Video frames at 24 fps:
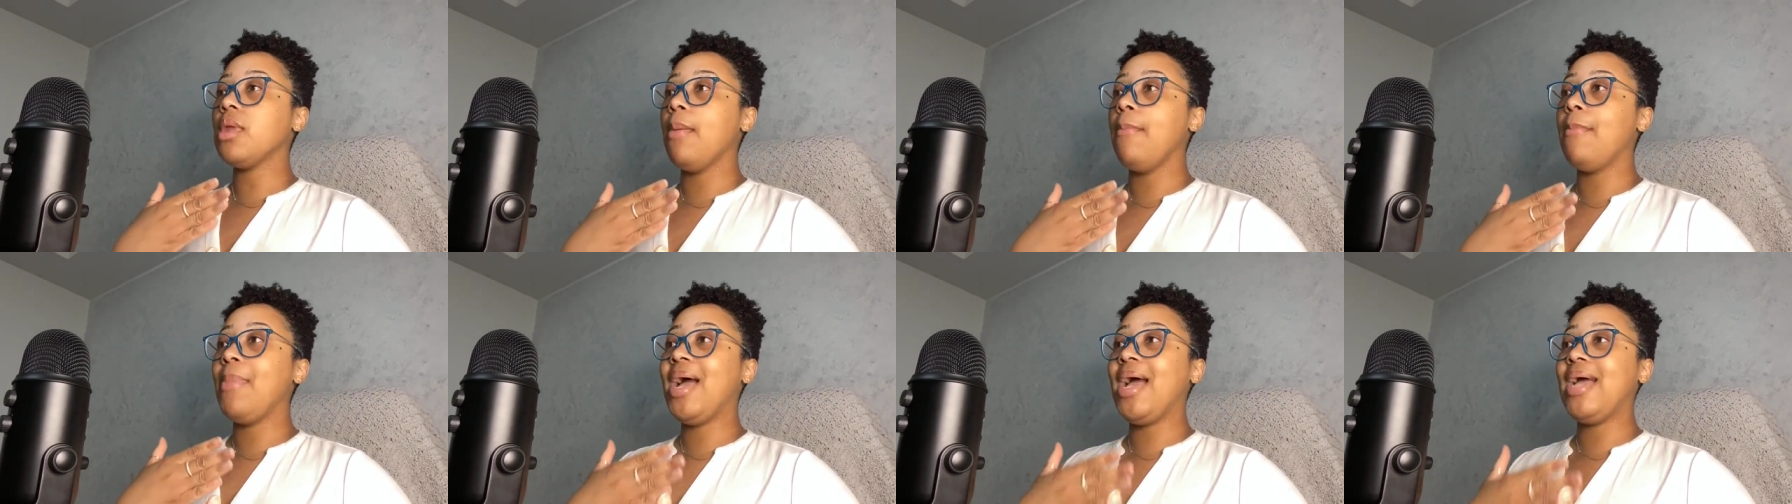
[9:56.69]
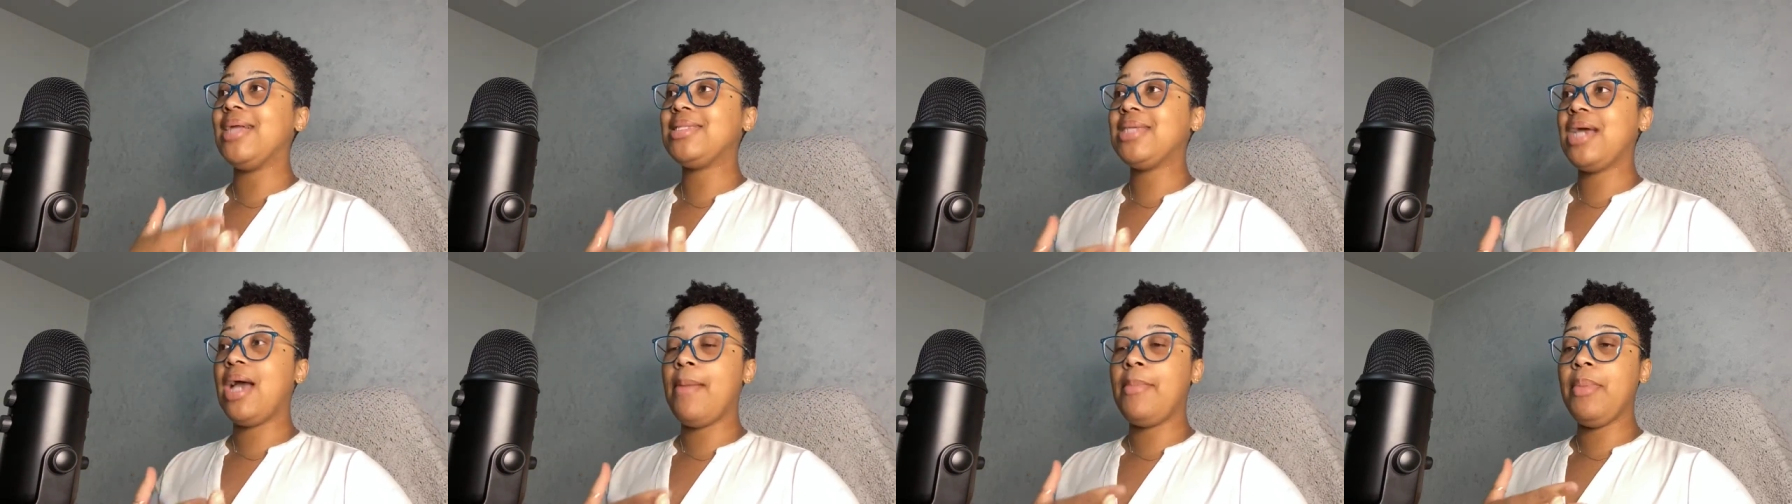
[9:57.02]
my
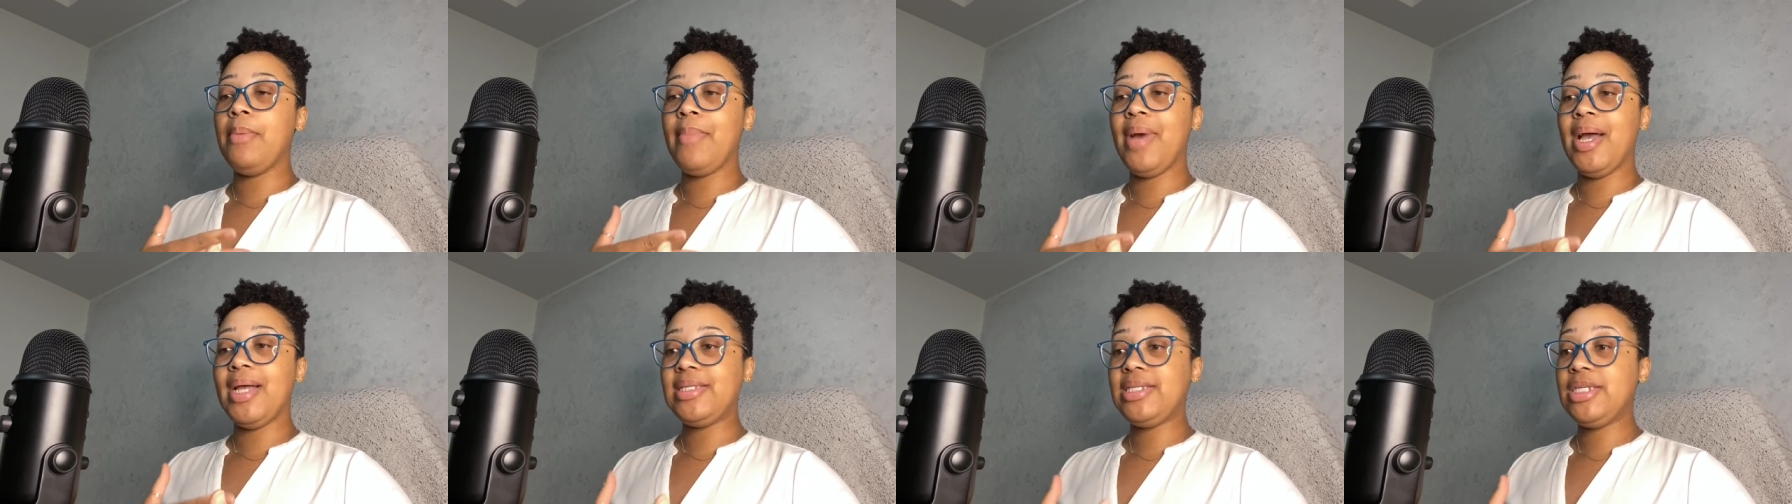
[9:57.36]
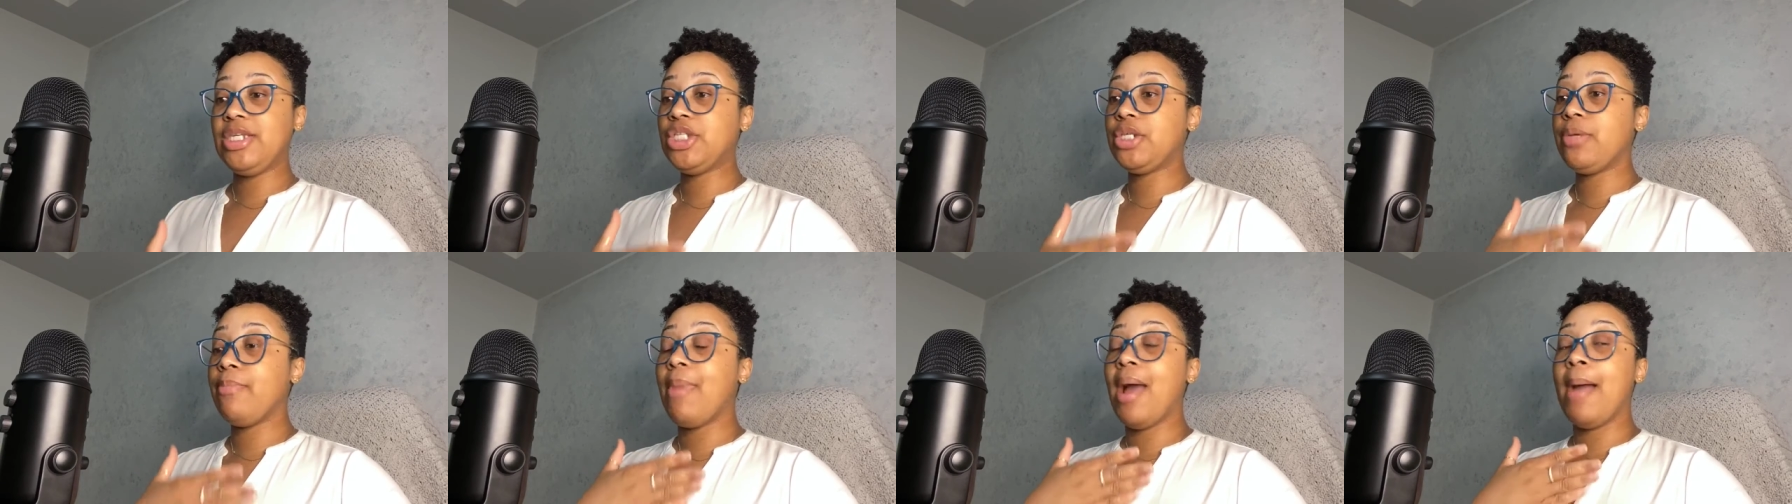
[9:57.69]
time and my
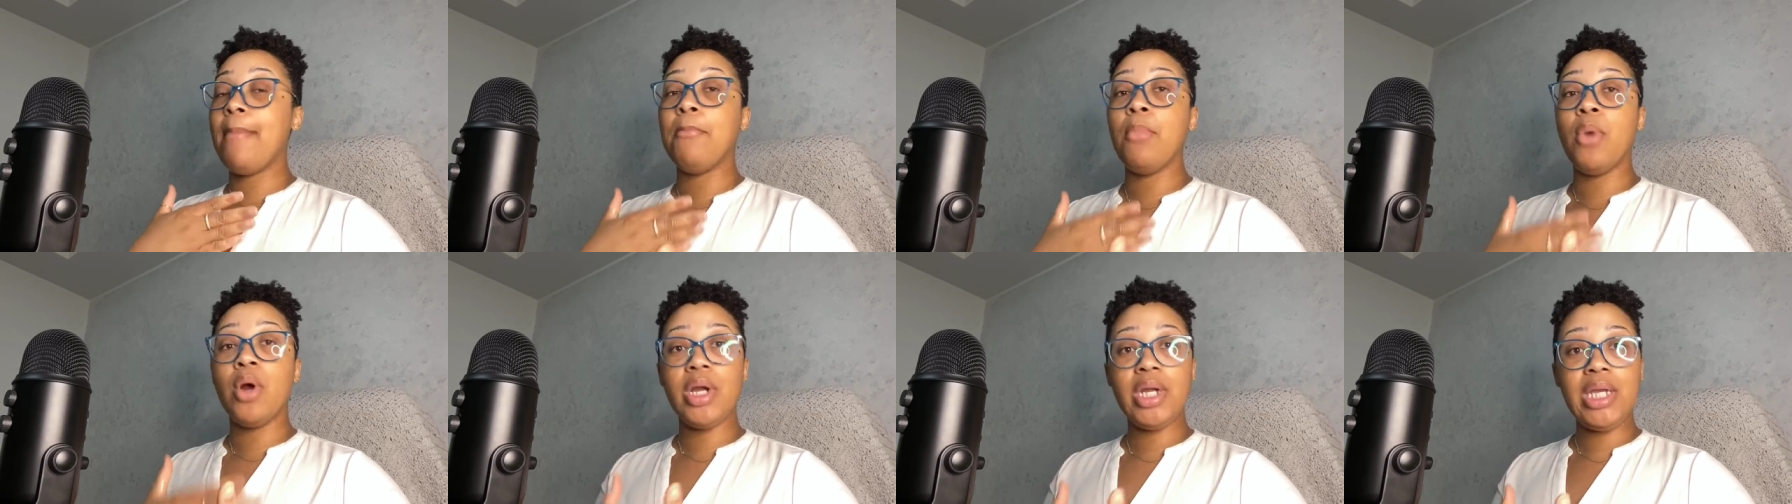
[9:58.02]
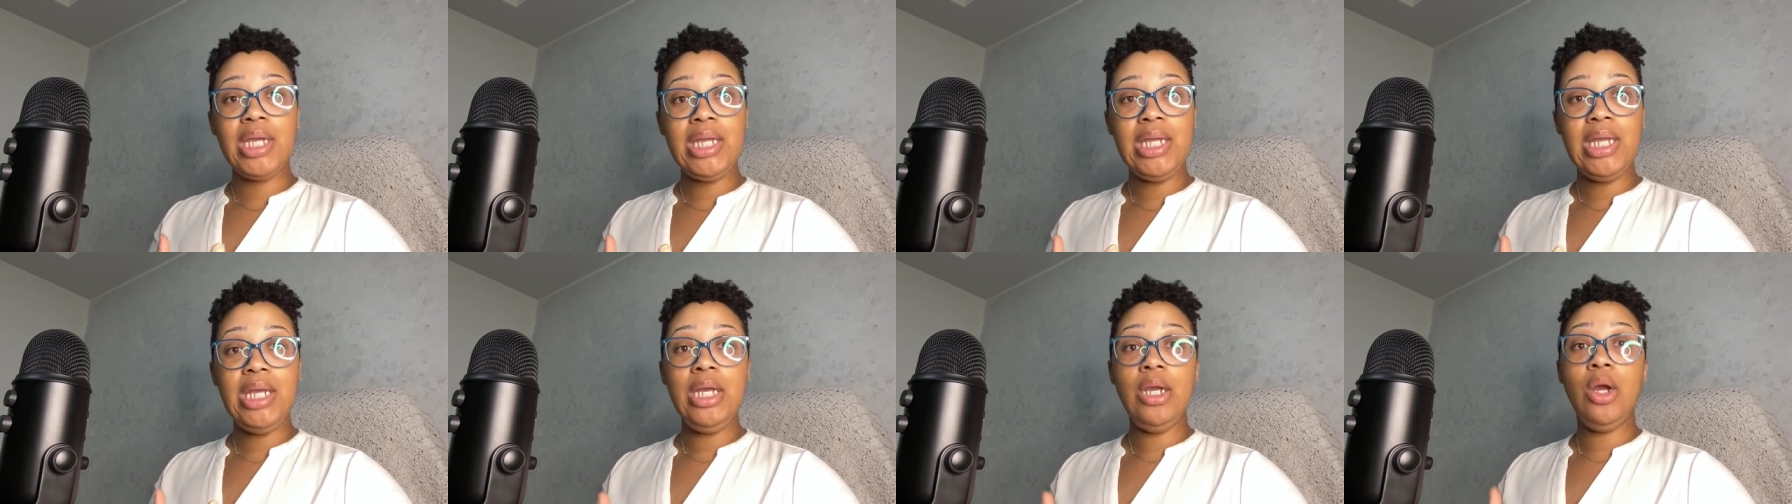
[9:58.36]
attention, my
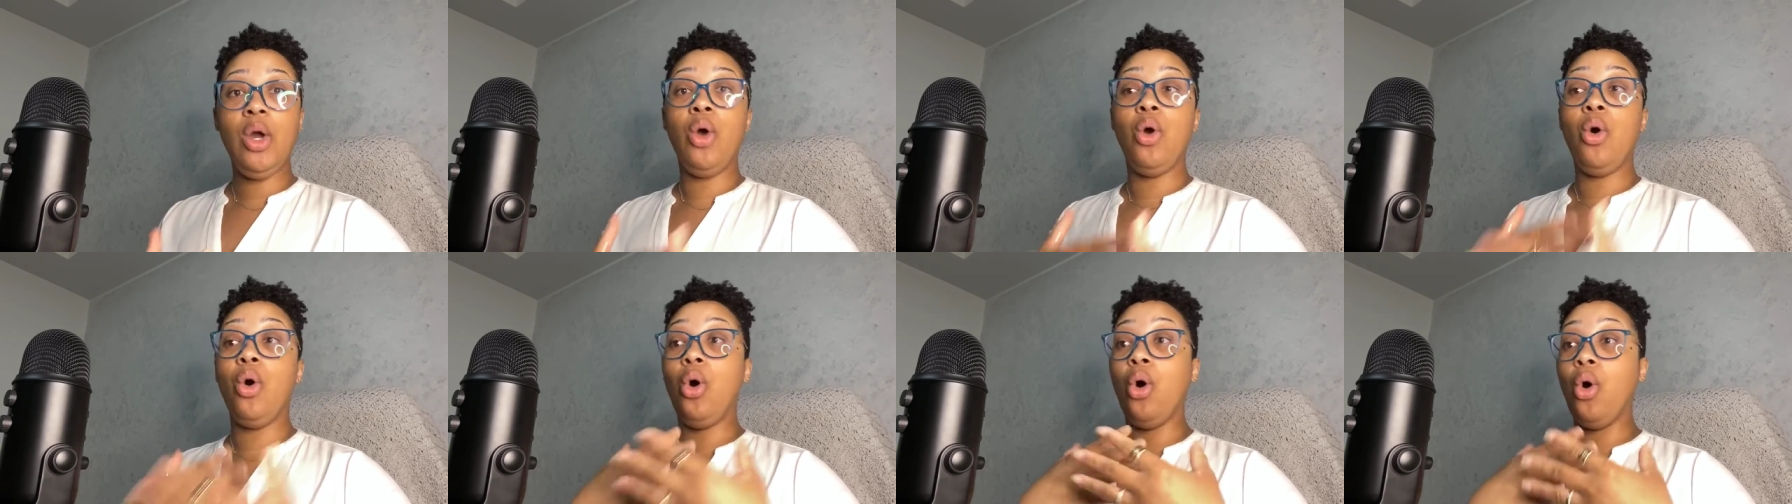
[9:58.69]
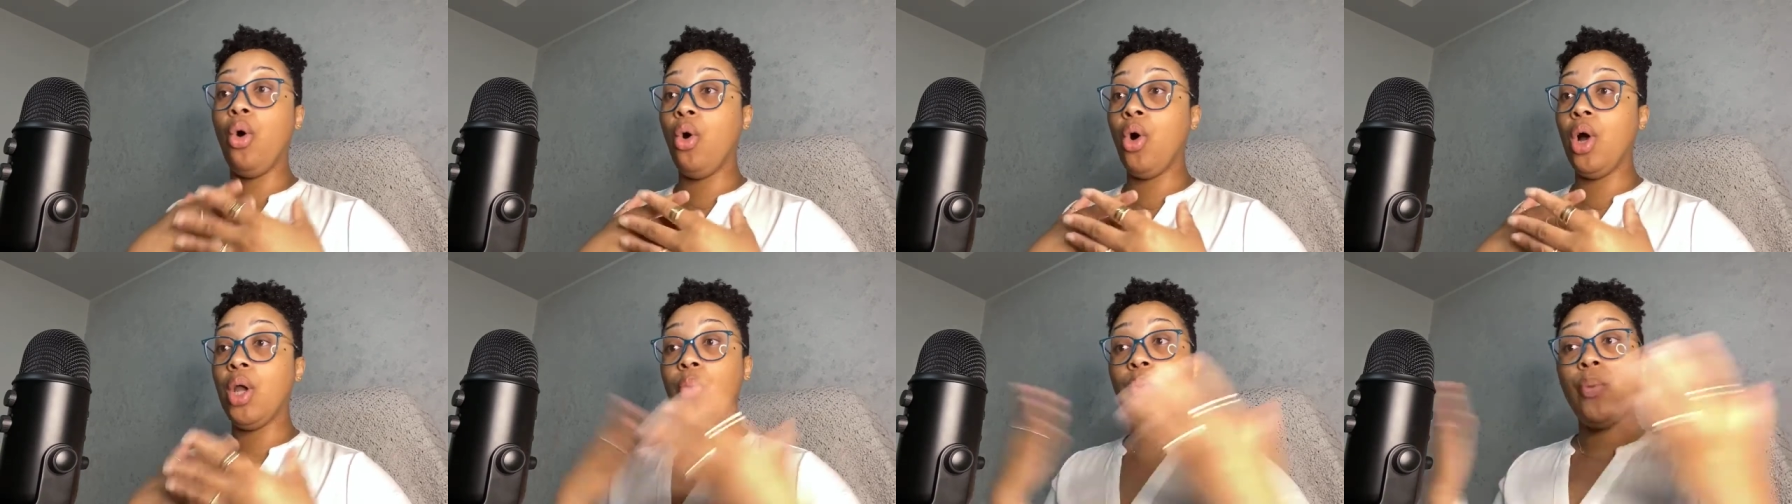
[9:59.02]
marketing
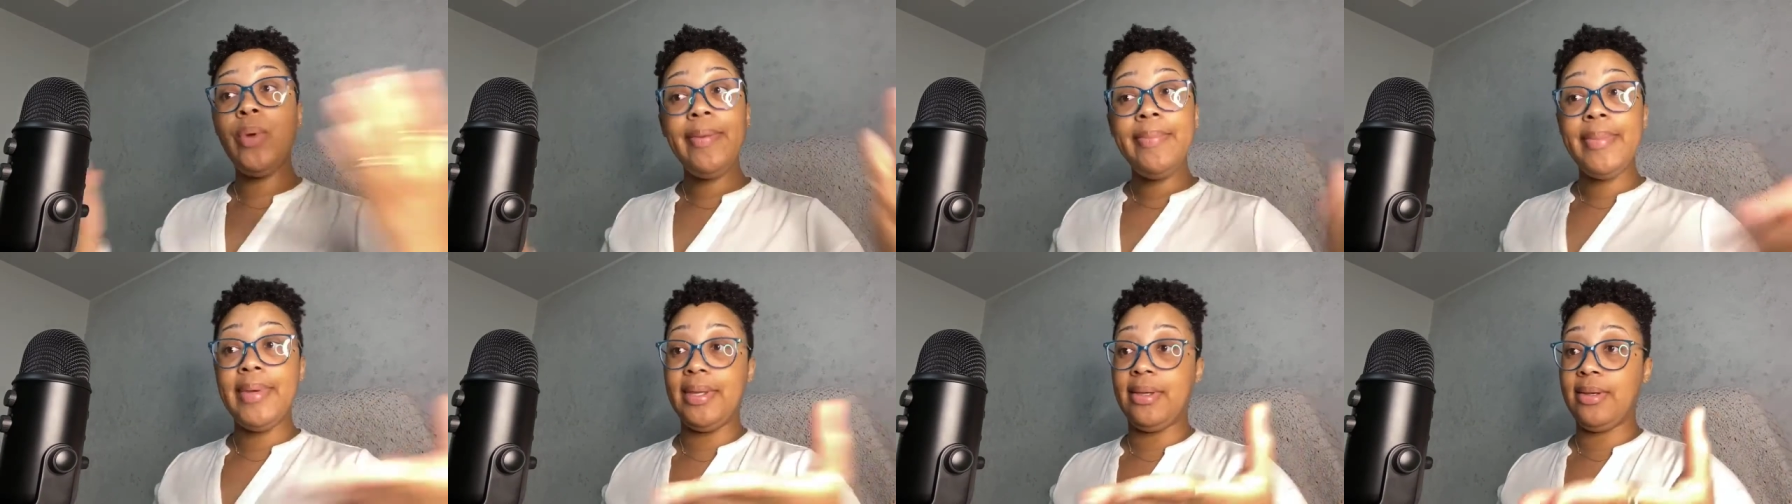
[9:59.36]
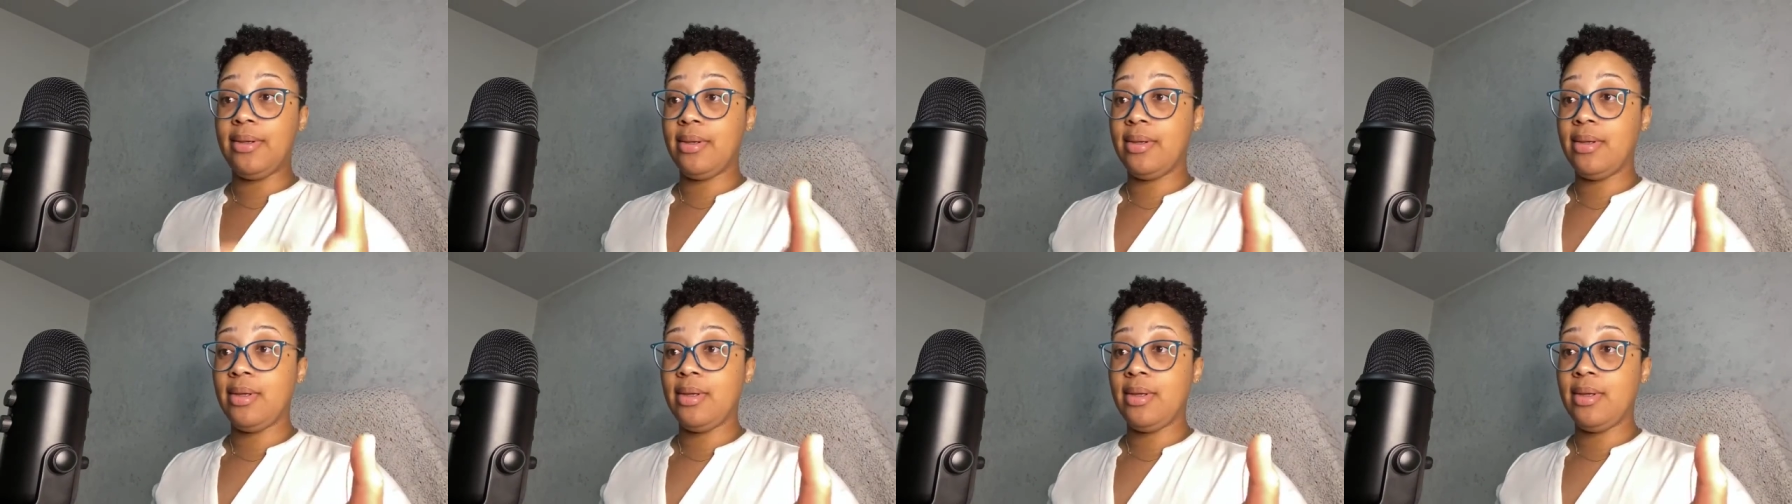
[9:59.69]
on women.